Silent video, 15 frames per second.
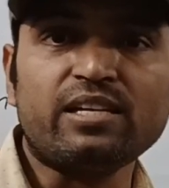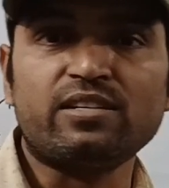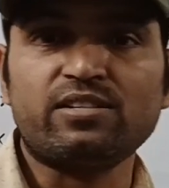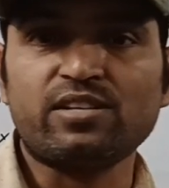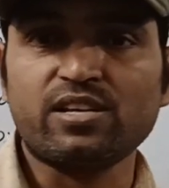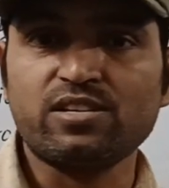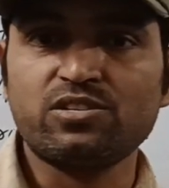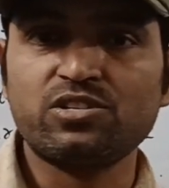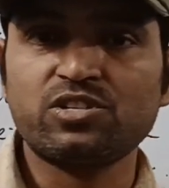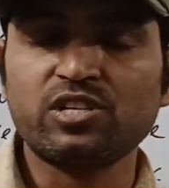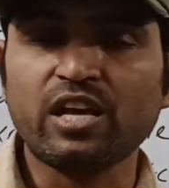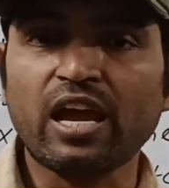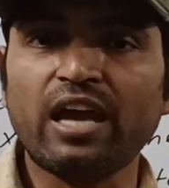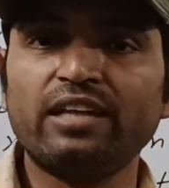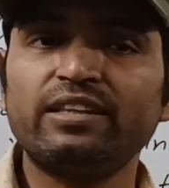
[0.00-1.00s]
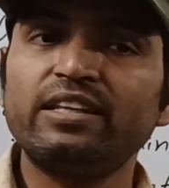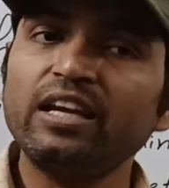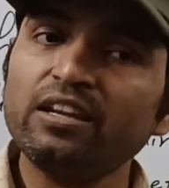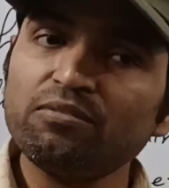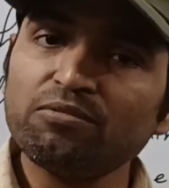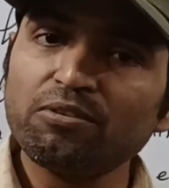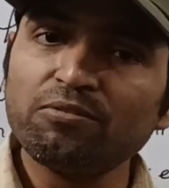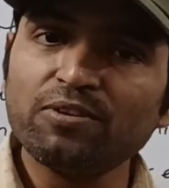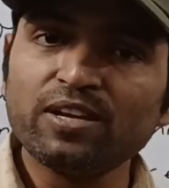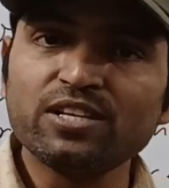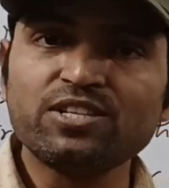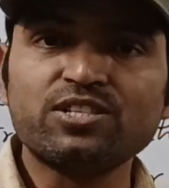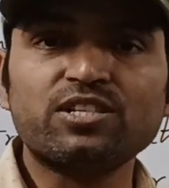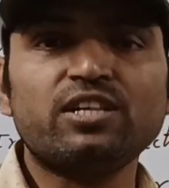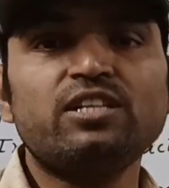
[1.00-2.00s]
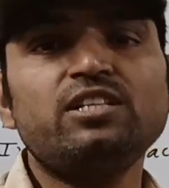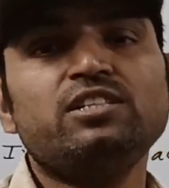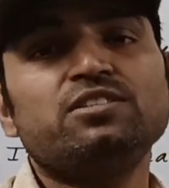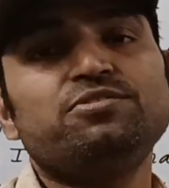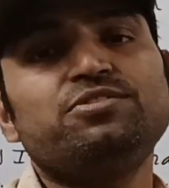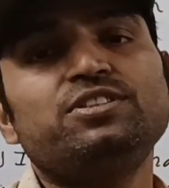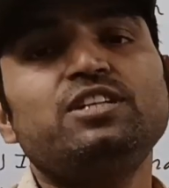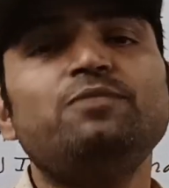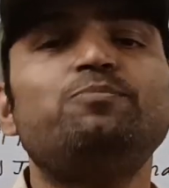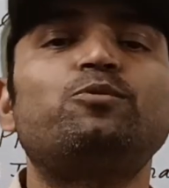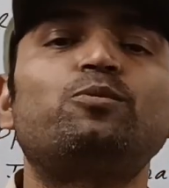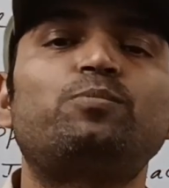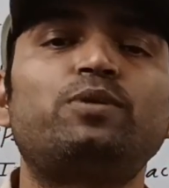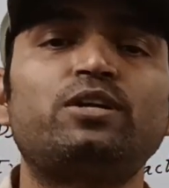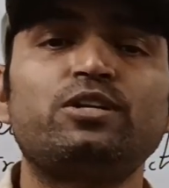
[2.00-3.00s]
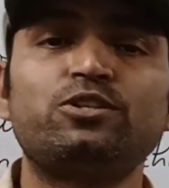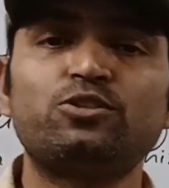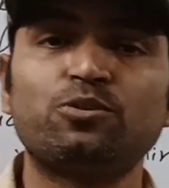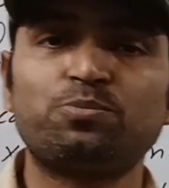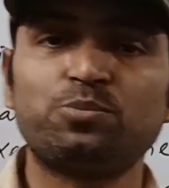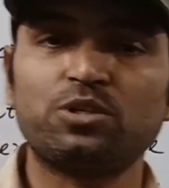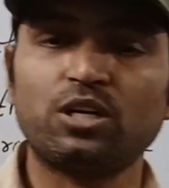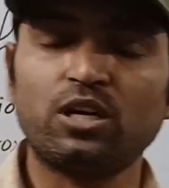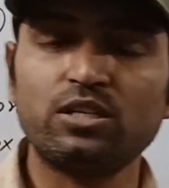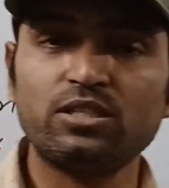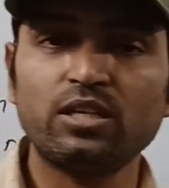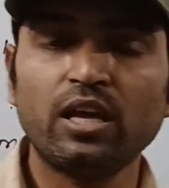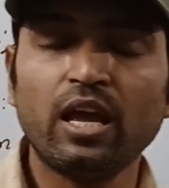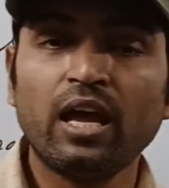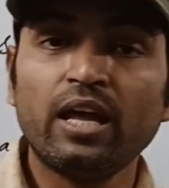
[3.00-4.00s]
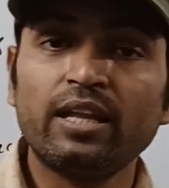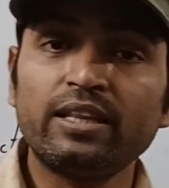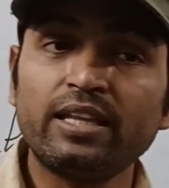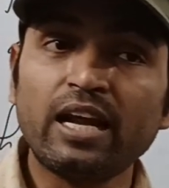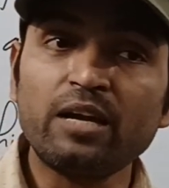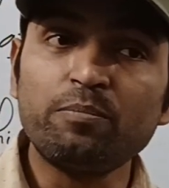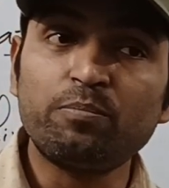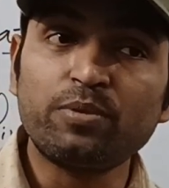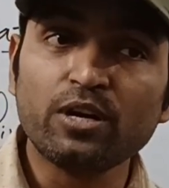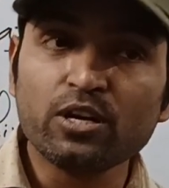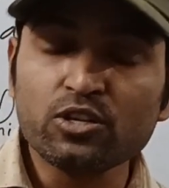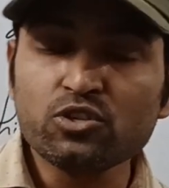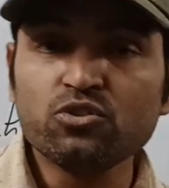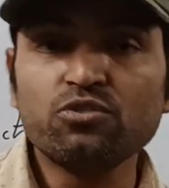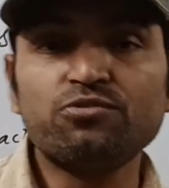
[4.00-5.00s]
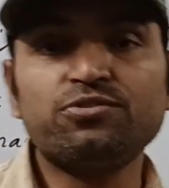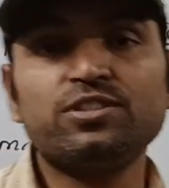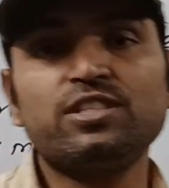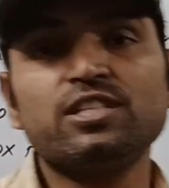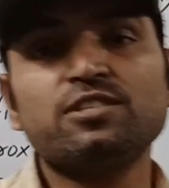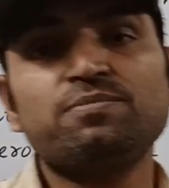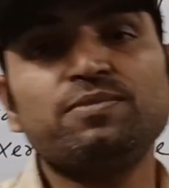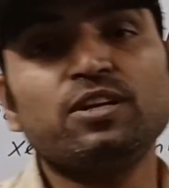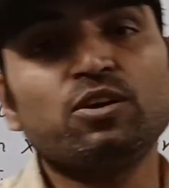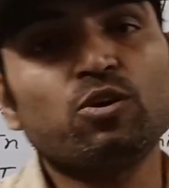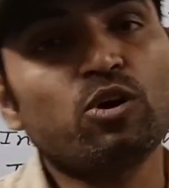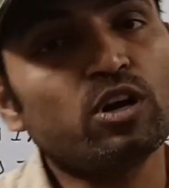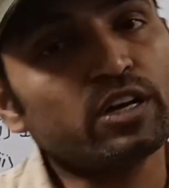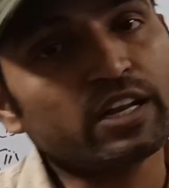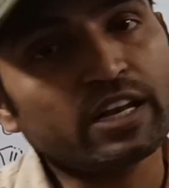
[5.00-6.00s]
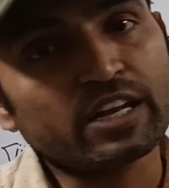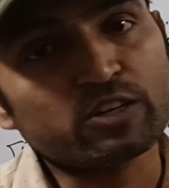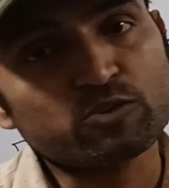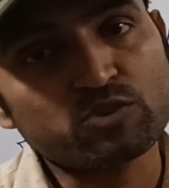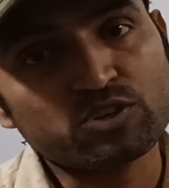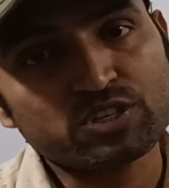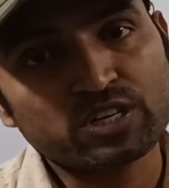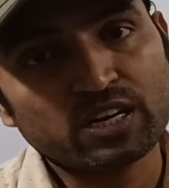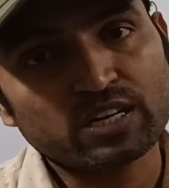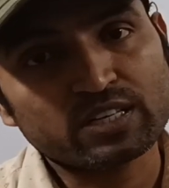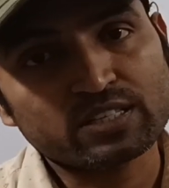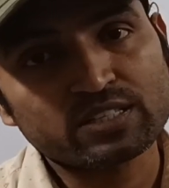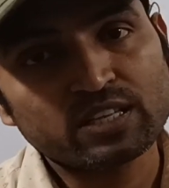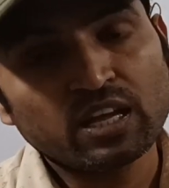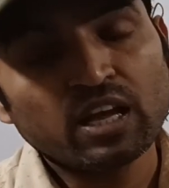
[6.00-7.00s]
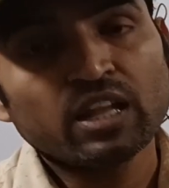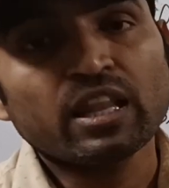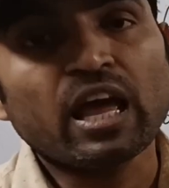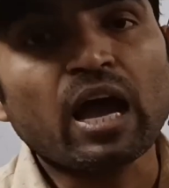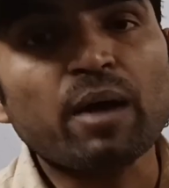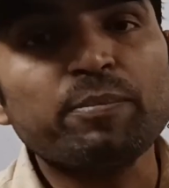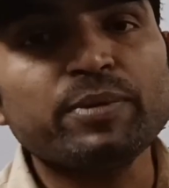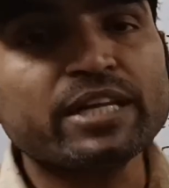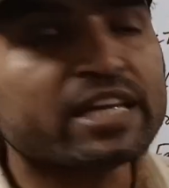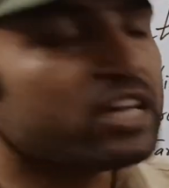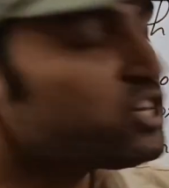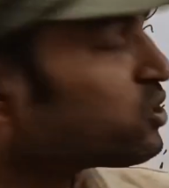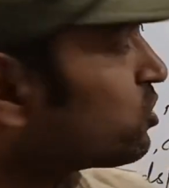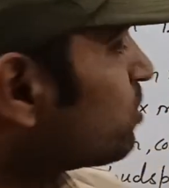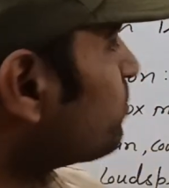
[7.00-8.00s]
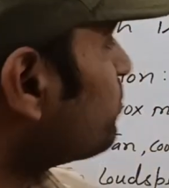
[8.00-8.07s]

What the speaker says: in rest, and then we will study different properties of charge. That branch of physics will call electrostatics. The application